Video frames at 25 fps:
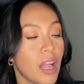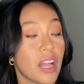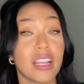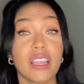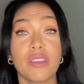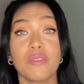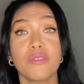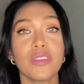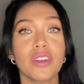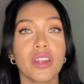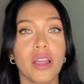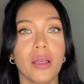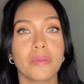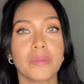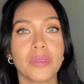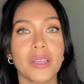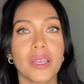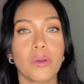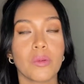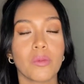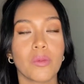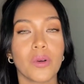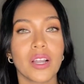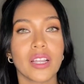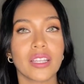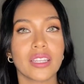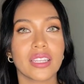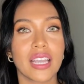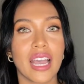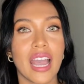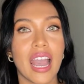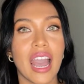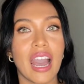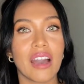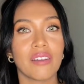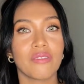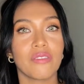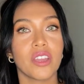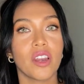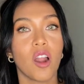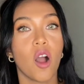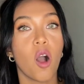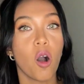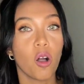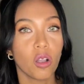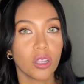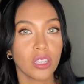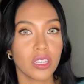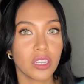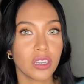I'll give you an update once I have it
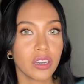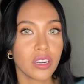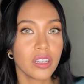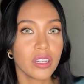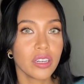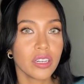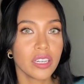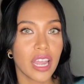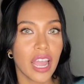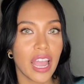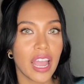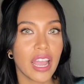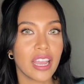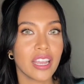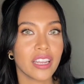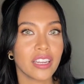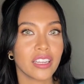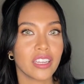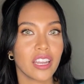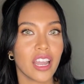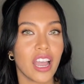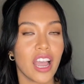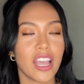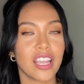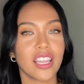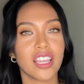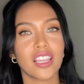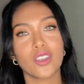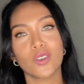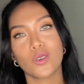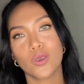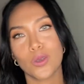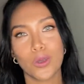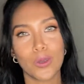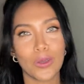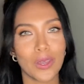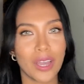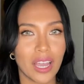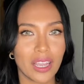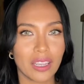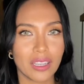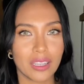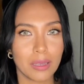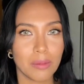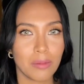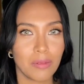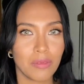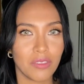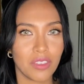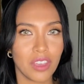altered and I can show you guys
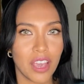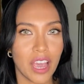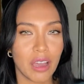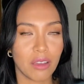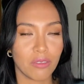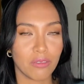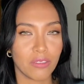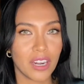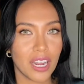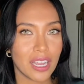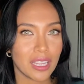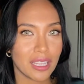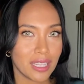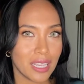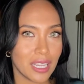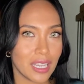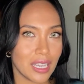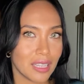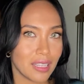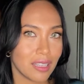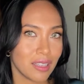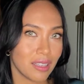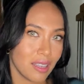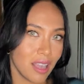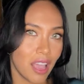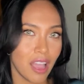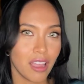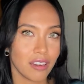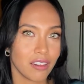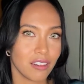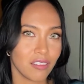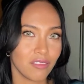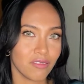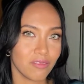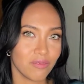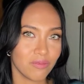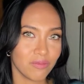some of the outfit ideas then.